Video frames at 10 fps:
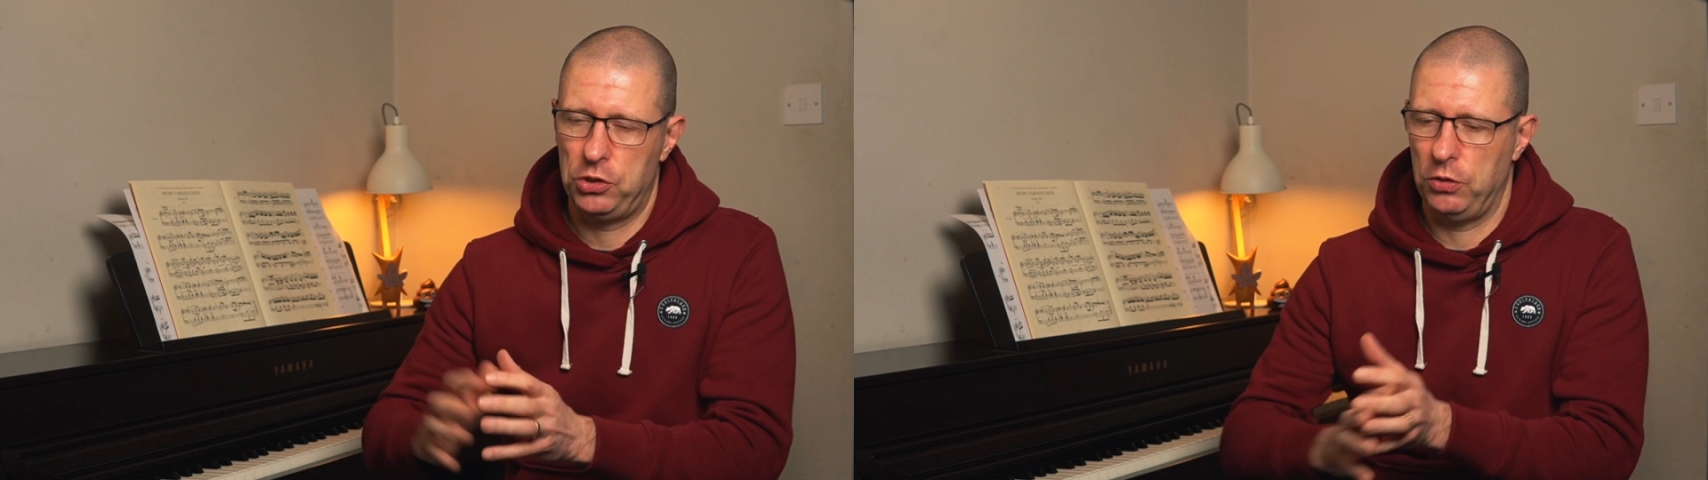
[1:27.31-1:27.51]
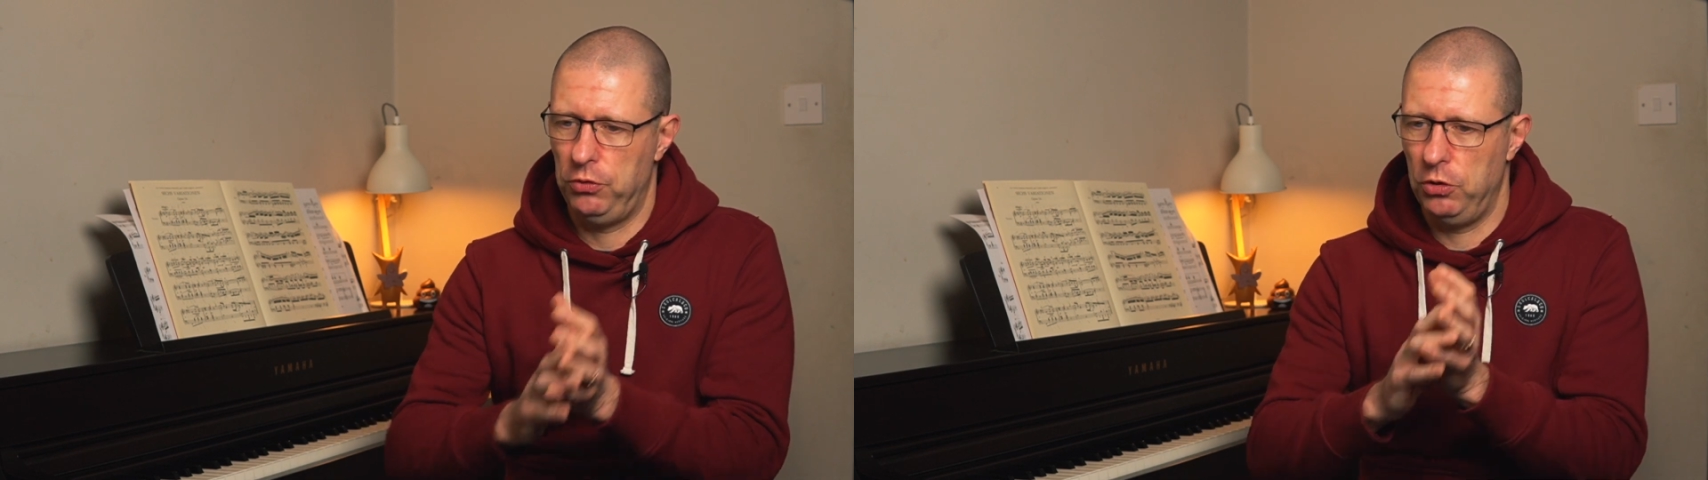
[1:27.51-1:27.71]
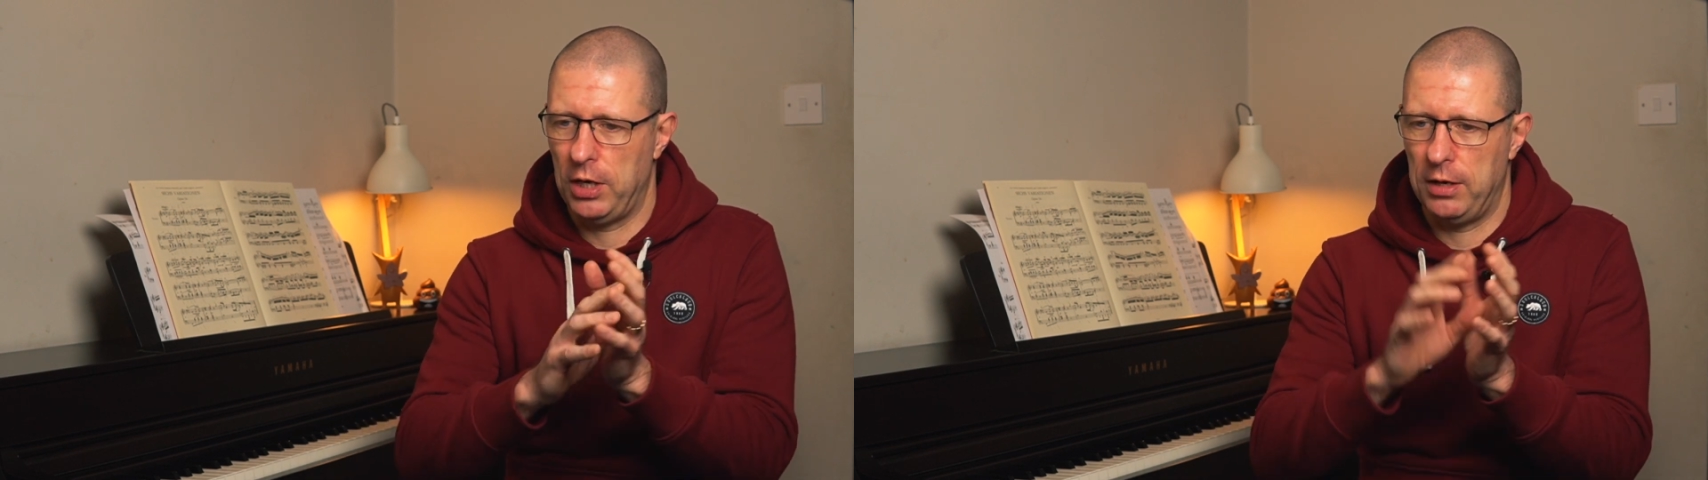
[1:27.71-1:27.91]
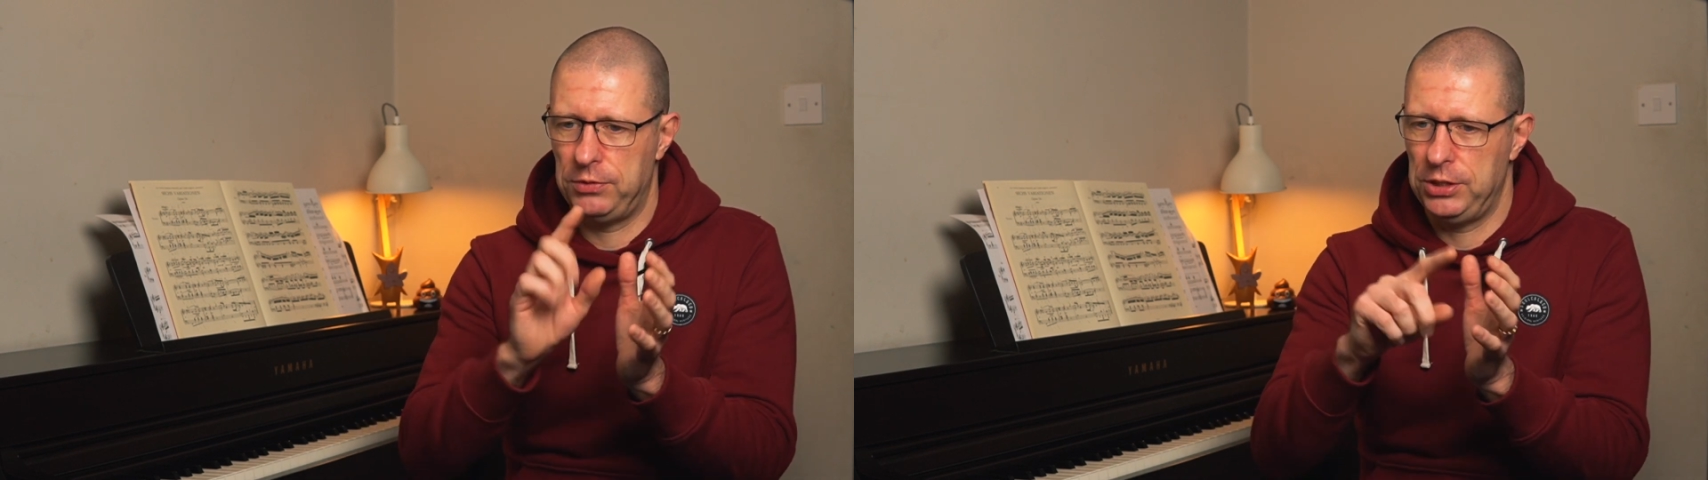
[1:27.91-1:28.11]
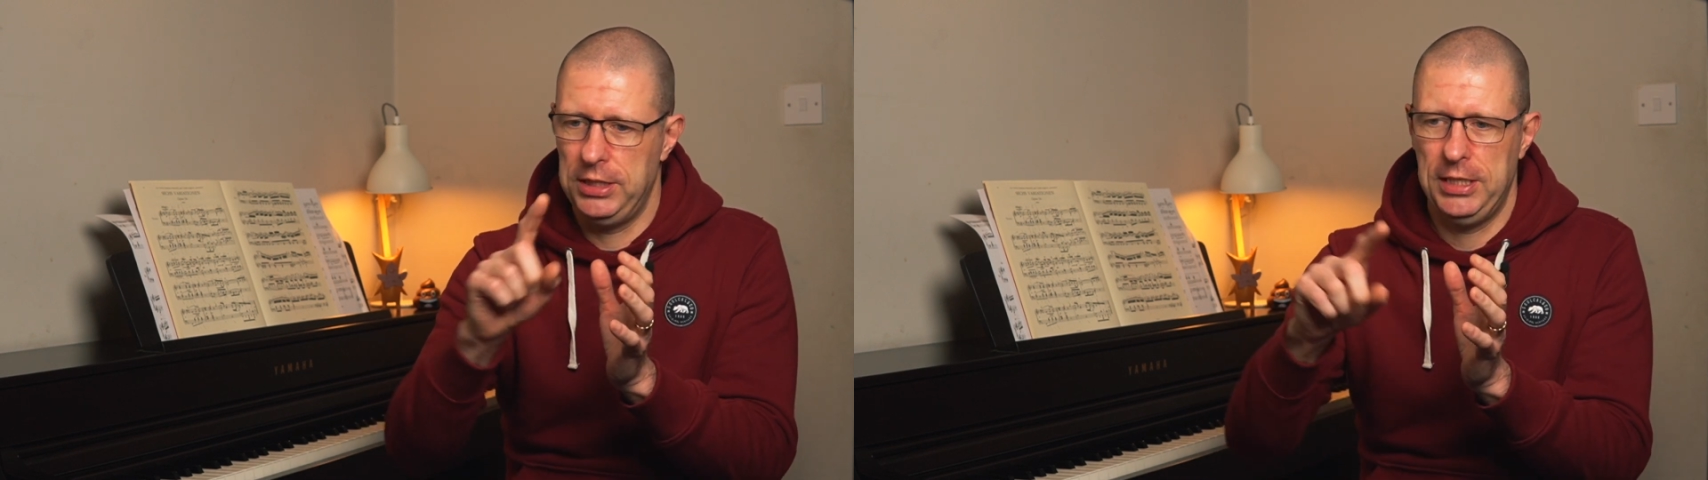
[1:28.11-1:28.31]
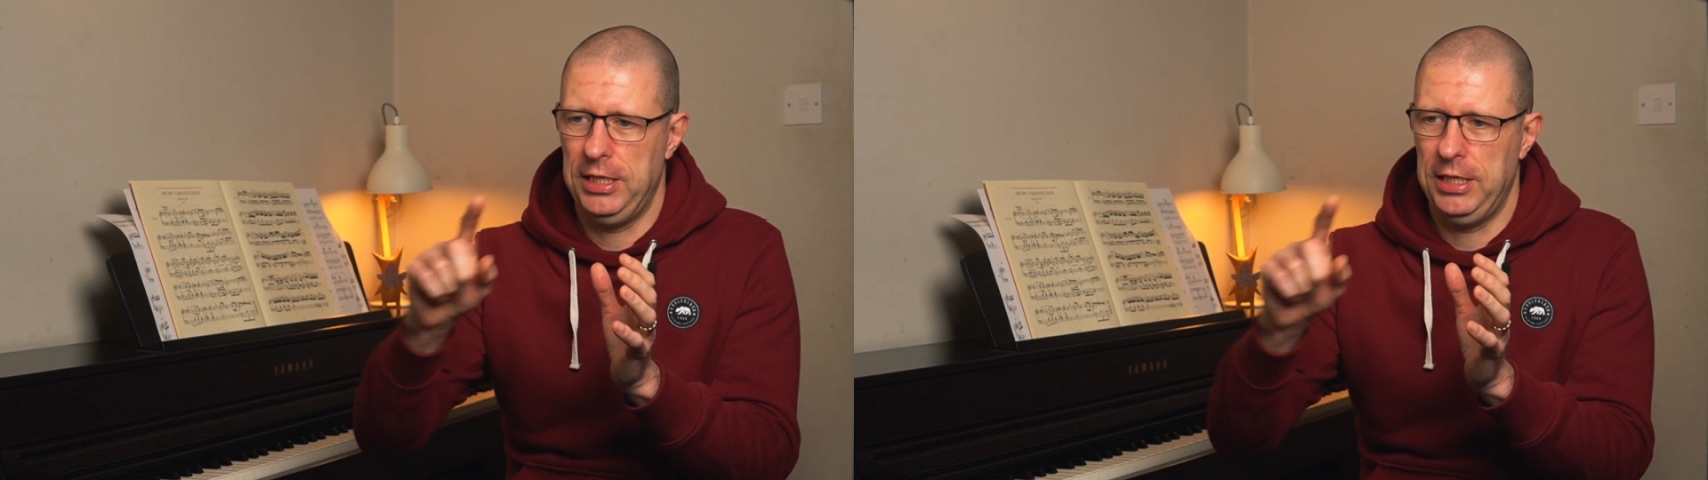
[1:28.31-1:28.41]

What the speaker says: So if you have C, D,